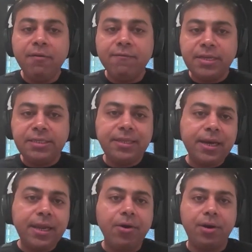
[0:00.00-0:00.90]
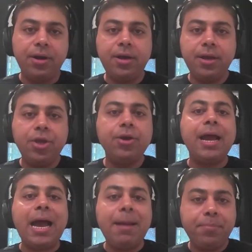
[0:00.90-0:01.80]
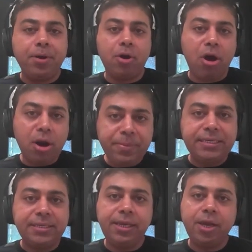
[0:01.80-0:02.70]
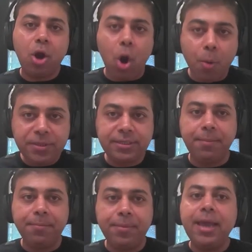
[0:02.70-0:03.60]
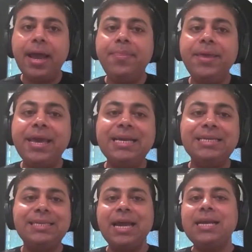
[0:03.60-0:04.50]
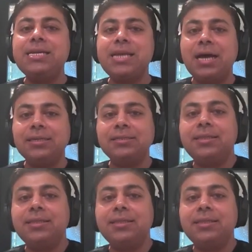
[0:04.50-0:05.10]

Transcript: Once they click on it, your app on P C opens up and the exact task